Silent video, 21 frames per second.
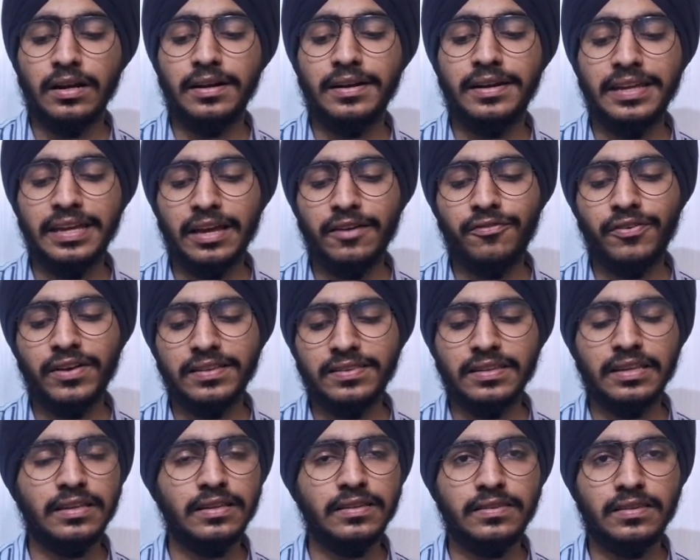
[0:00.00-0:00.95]

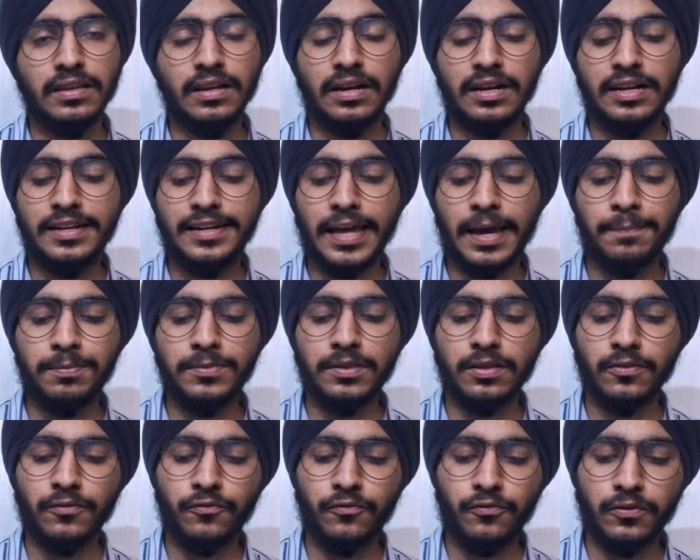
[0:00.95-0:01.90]
DFS is
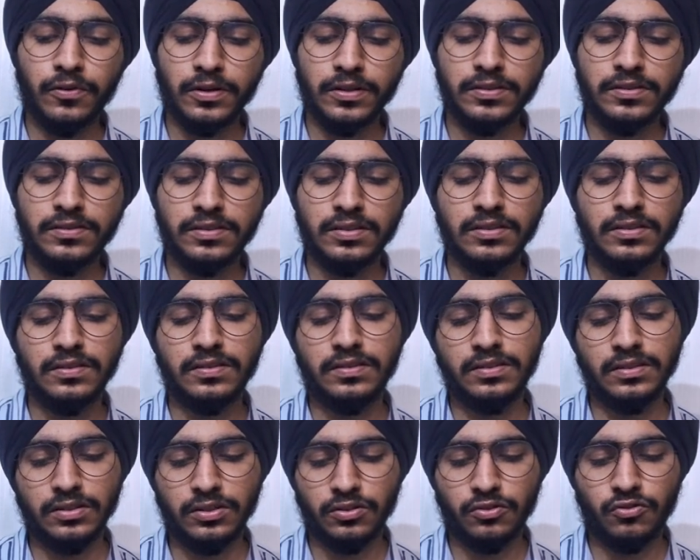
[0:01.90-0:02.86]
depth first
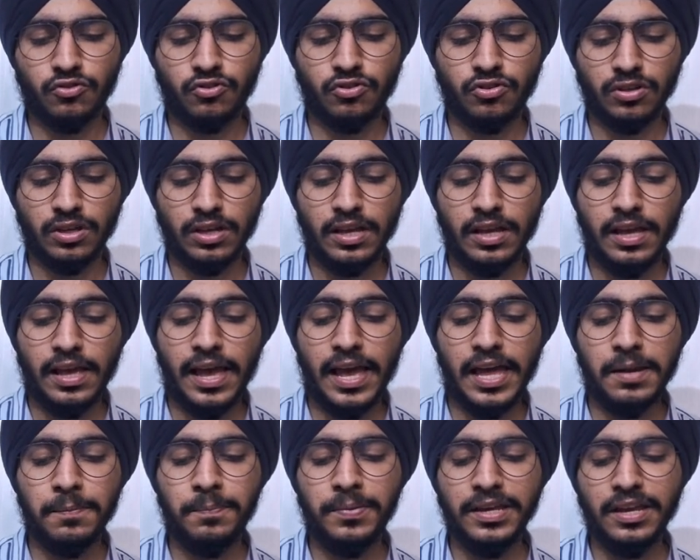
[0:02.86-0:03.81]
search
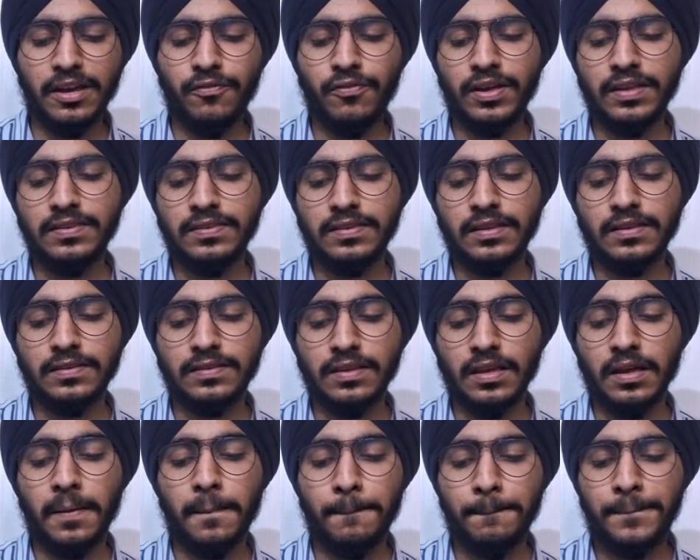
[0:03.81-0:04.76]
and BFS
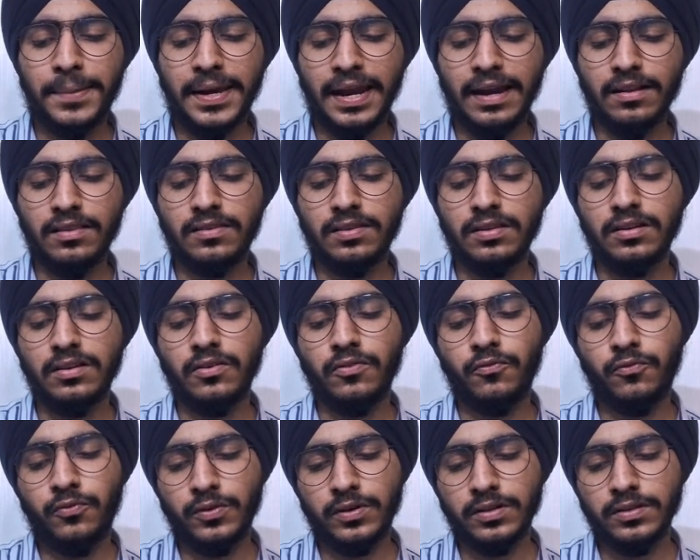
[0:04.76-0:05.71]
is breadth
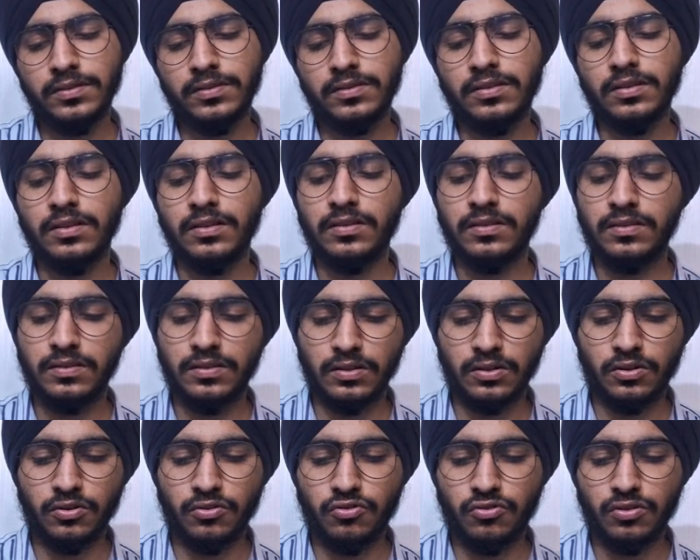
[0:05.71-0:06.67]
first
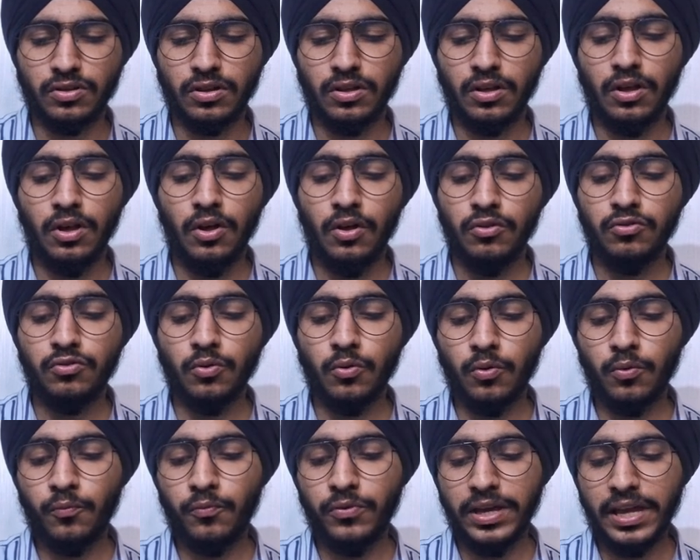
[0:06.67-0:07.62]
search.
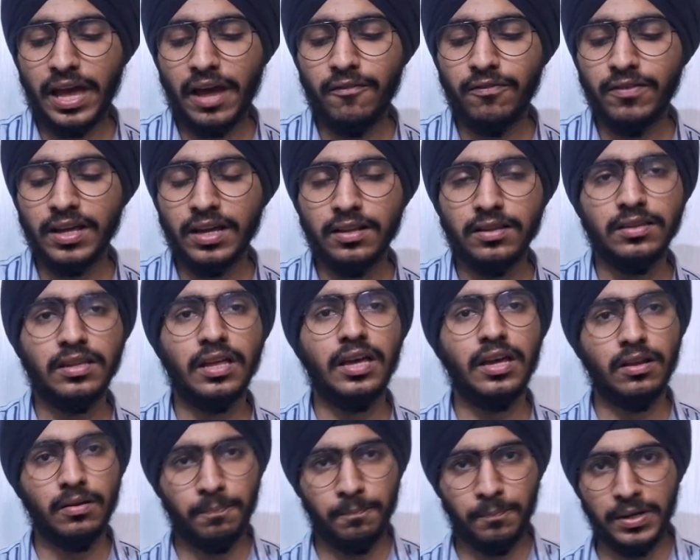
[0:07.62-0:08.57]
So we have done
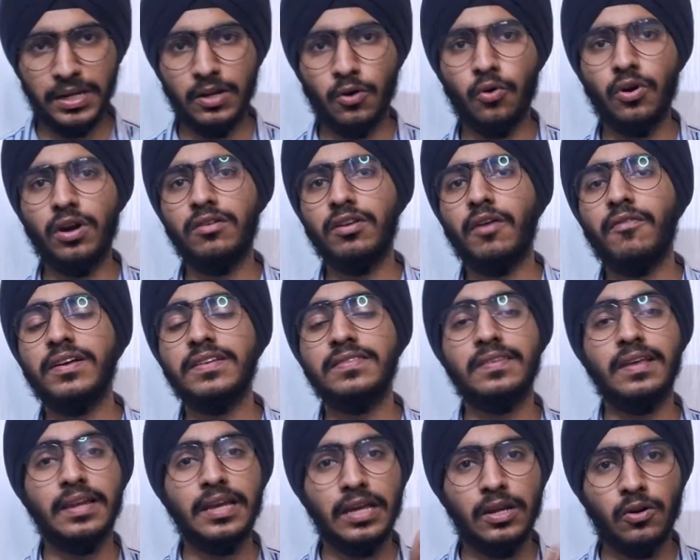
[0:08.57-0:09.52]
the PreOrder
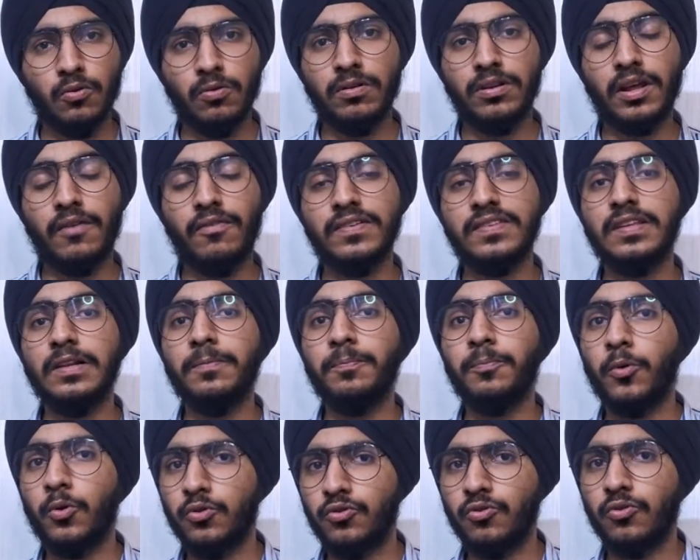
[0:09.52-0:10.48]
Traversal, InOrder Traversal,
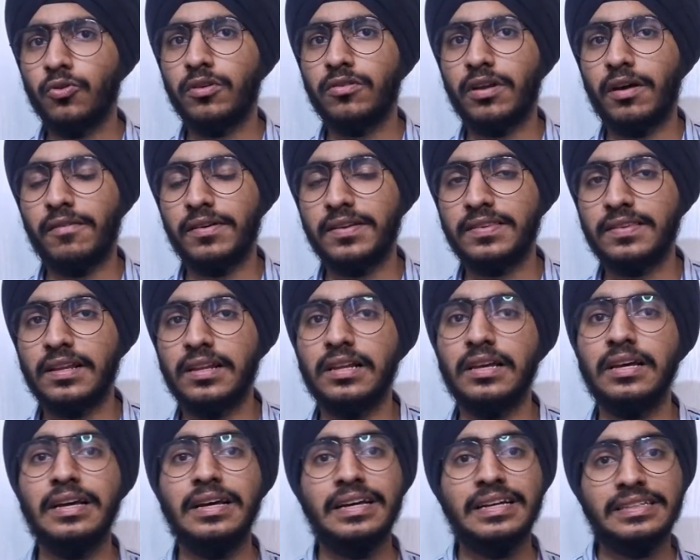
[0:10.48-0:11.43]
PostOrder
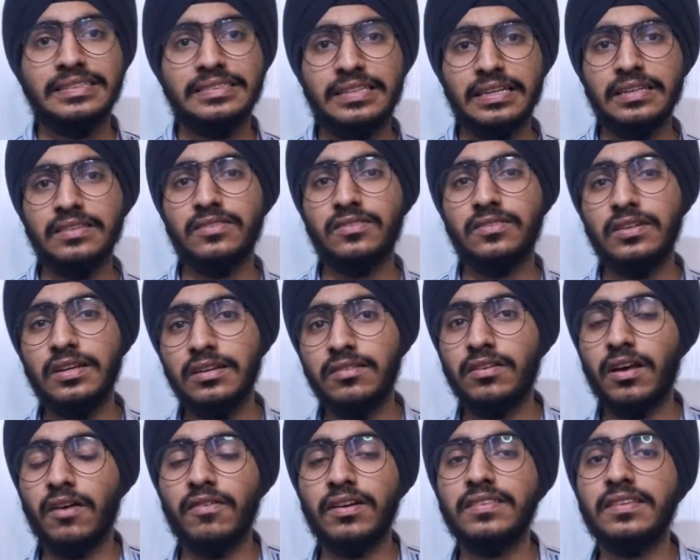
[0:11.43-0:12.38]
Traversal. These 3
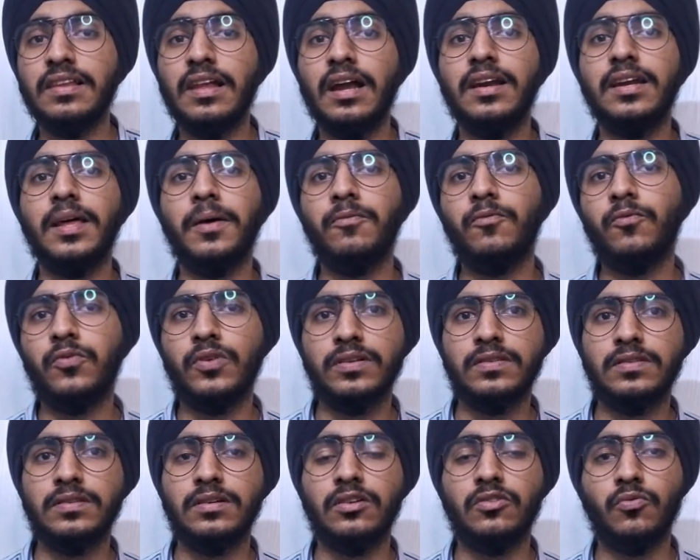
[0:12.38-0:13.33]
traversal are depth
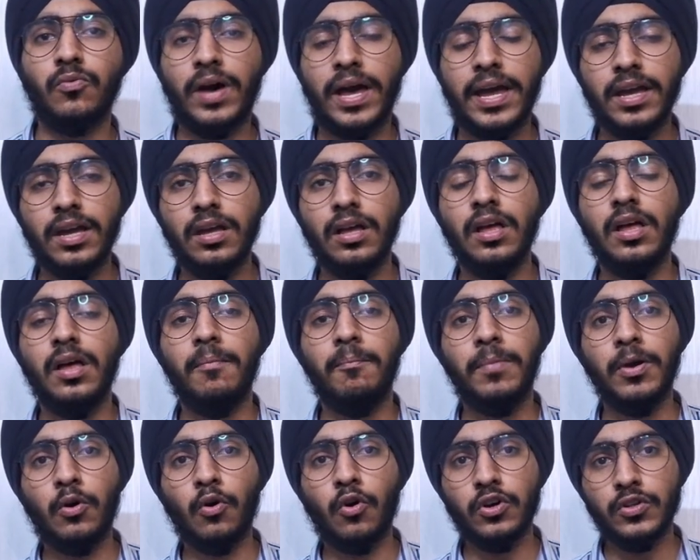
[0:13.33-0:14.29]
first search. Why?
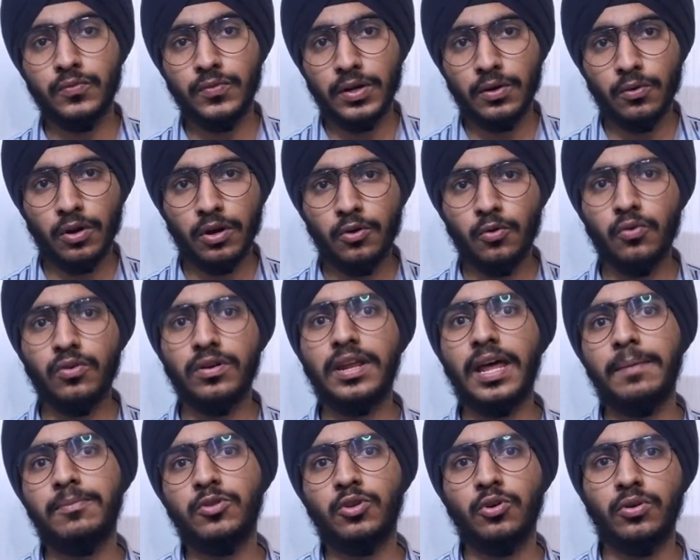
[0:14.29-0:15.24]
Because we are going to
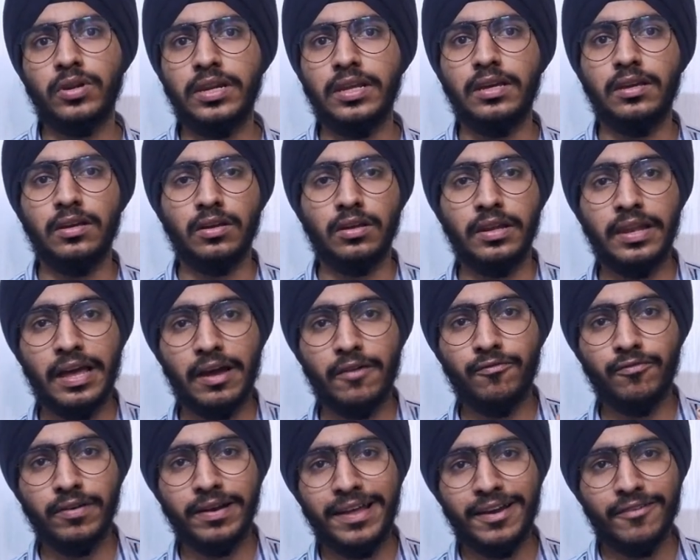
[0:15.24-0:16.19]
depth only,
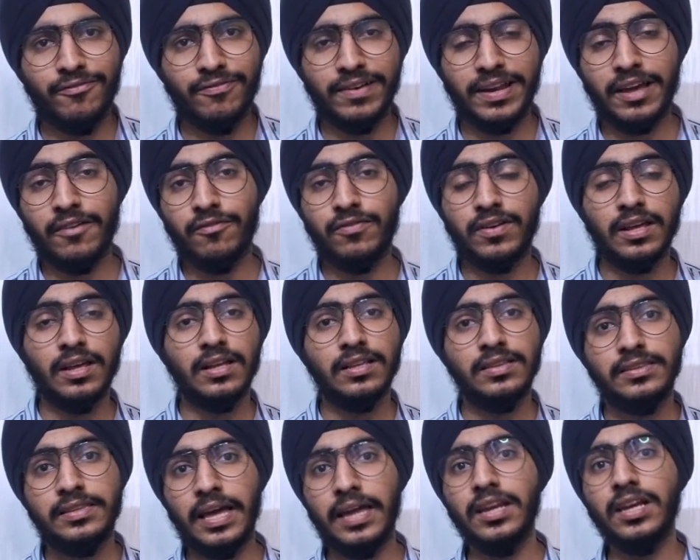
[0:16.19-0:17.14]
left, left, left,
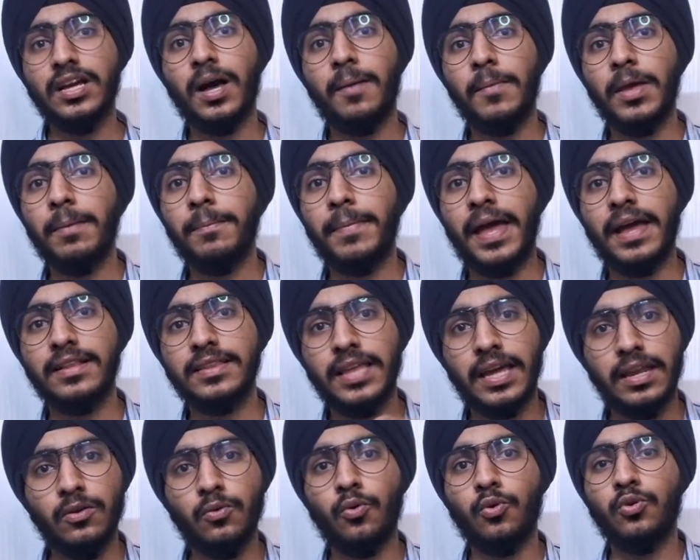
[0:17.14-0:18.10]
then coming back,
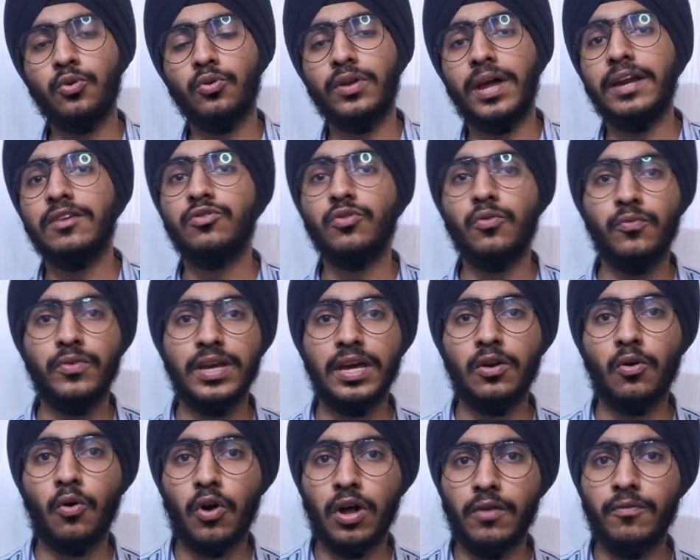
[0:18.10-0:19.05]
then go to right. So we
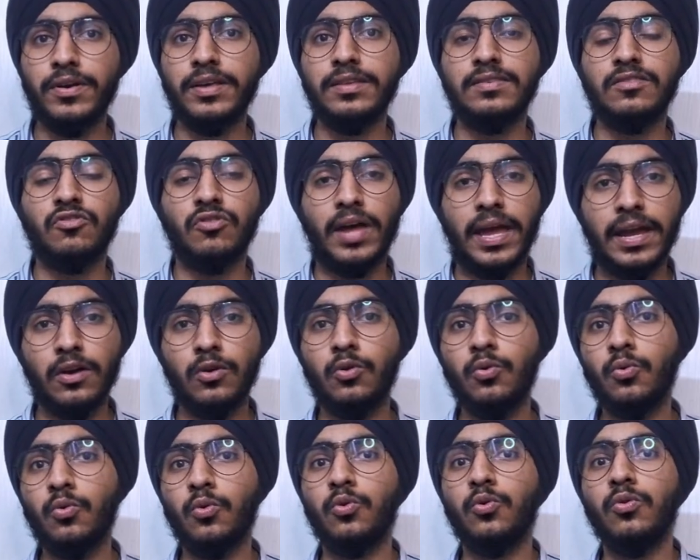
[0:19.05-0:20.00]
are always trying
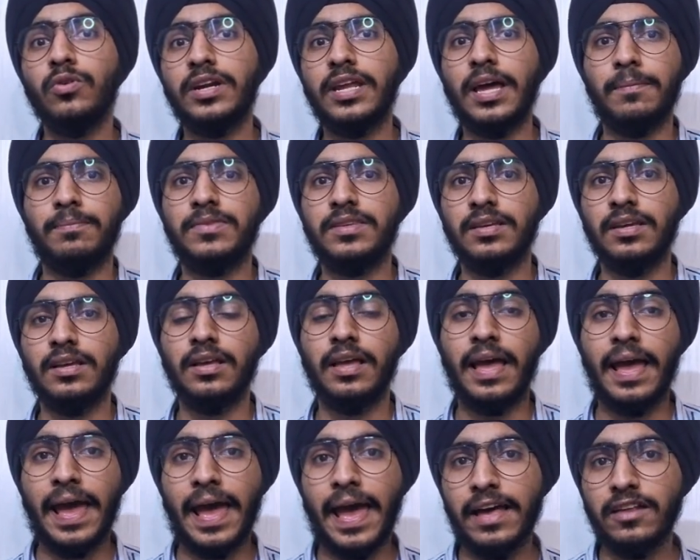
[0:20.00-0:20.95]
to go to depth,
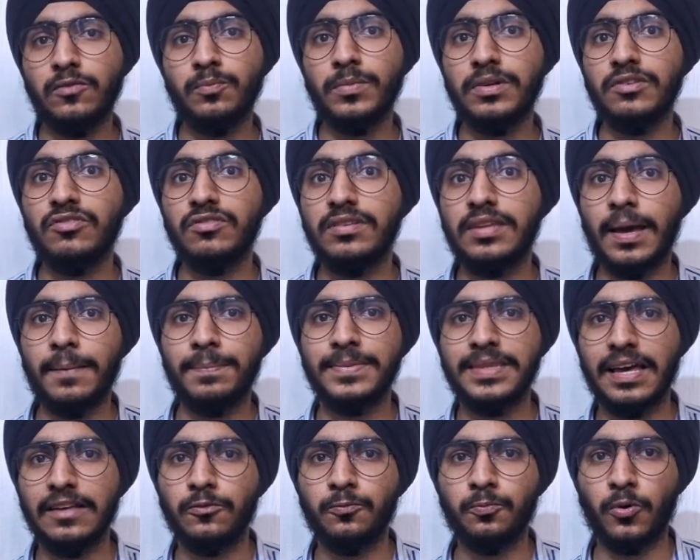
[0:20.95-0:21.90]
as much
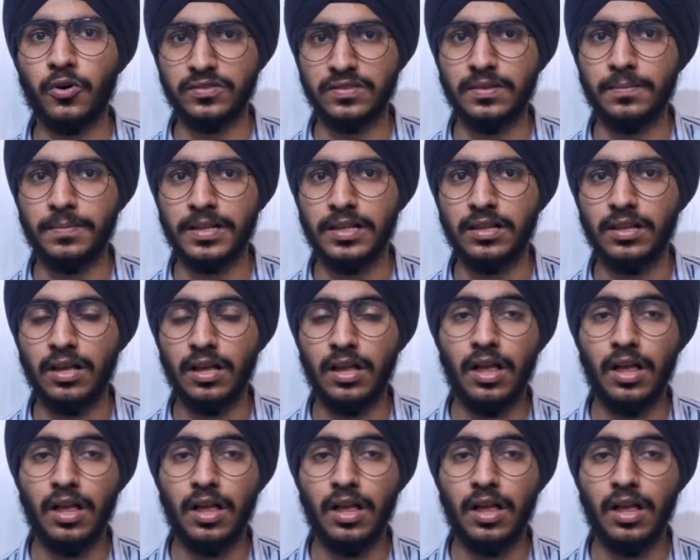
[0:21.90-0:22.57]
depth as possible.